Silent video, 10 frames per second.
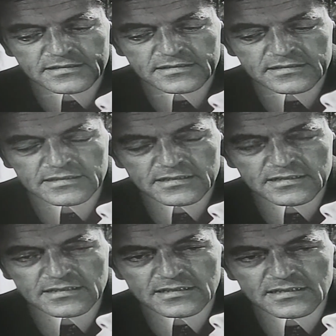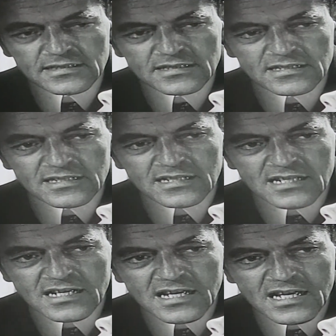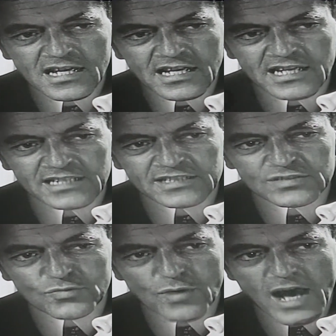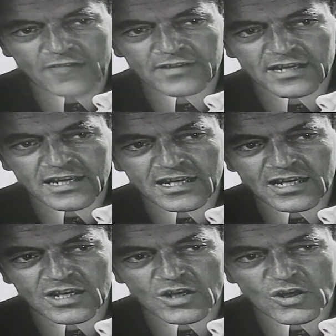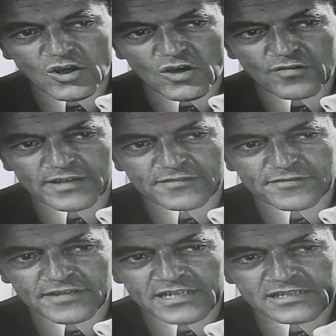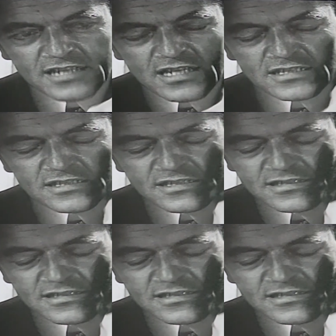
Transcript: about my Ah, it's perfect. So soft and fresh.